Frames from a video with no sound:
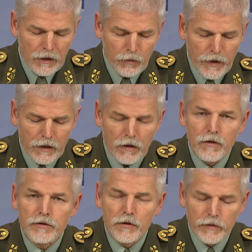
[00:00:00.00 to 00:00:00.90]
while
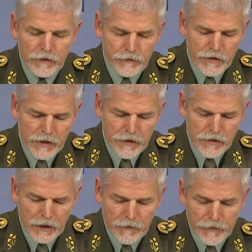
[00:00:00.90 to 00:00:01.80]
also
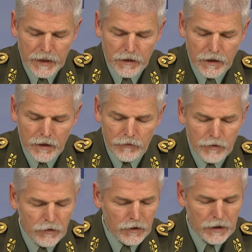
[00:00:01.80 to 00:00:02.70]
emphasizing the
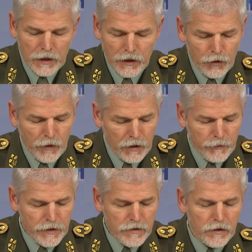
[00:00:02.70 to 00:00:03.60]
individual
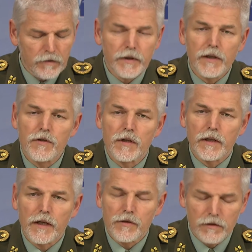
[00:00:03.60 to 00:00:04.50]
requirements of each
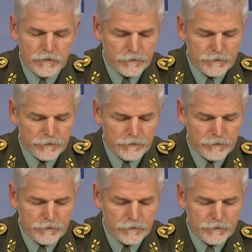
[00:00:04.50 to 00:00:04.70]
nation.